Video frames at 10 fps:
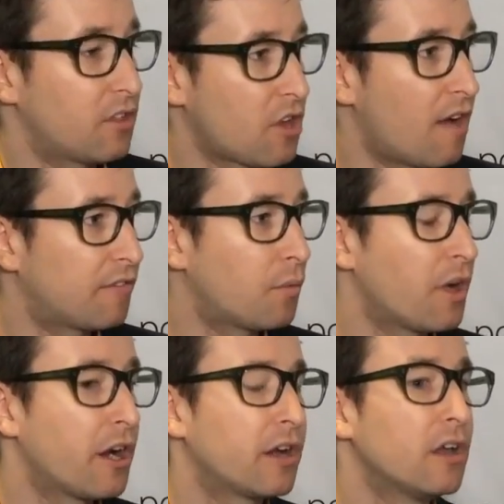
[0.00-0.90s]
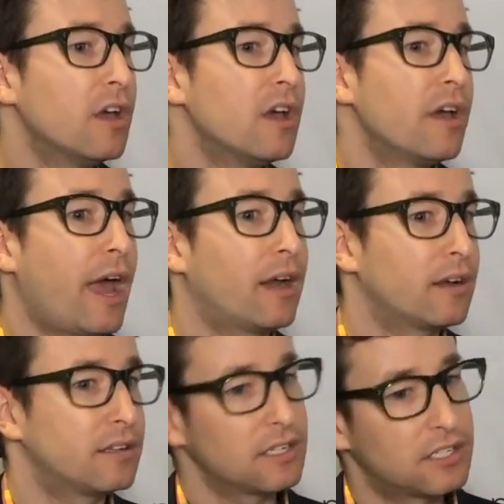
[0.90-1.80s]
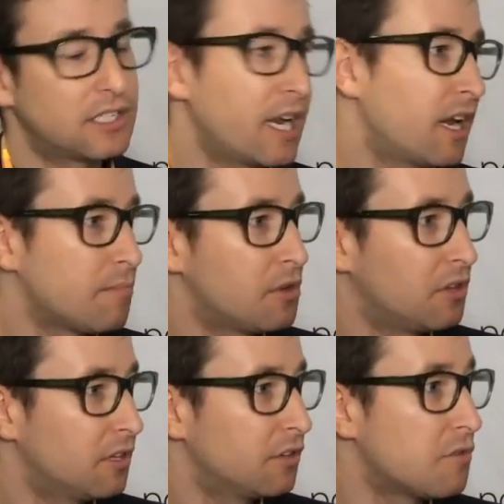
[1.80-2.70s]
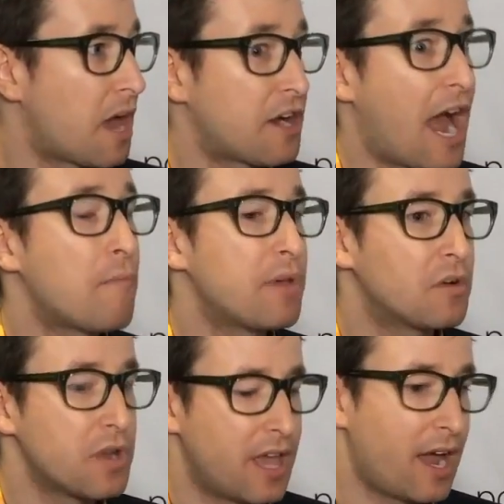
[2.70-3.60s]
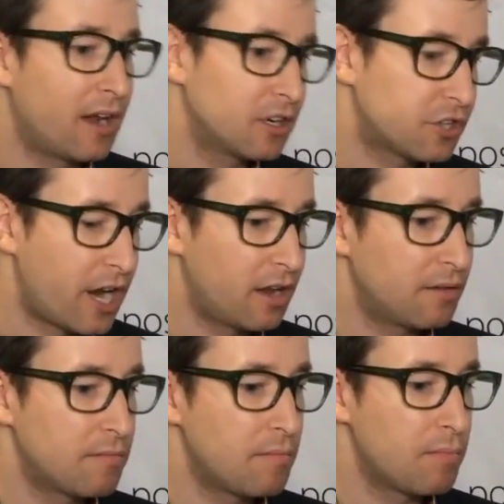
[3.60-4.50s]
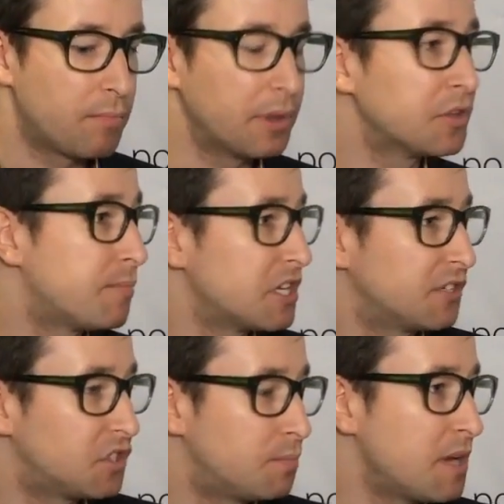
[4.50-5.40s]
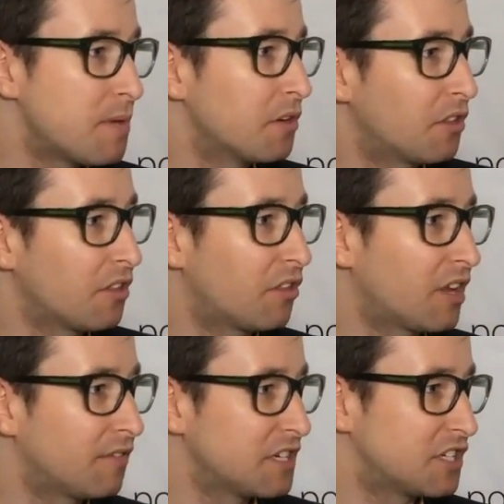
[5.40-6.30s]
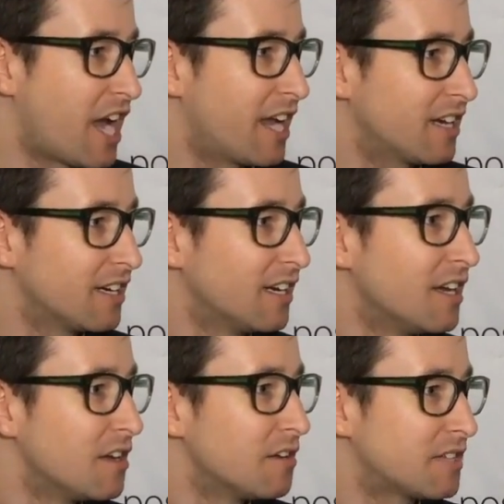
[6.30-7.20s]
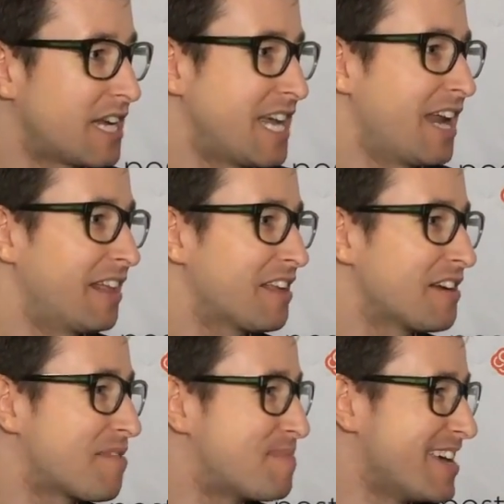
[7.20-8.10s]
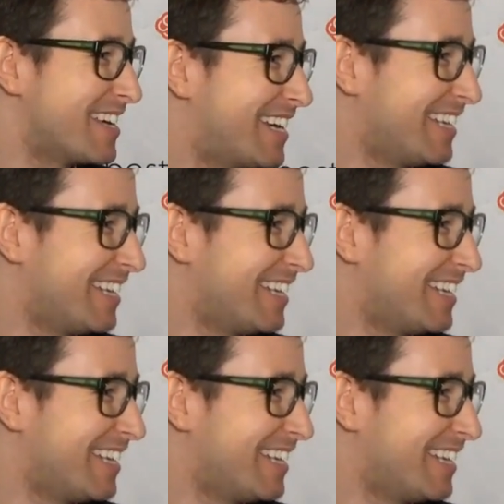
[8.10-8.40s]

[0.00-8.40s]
software, and to stay nimble, no matter how big we get, and try to build a bunch of speedboats instead of a giant Titanic, so to speak.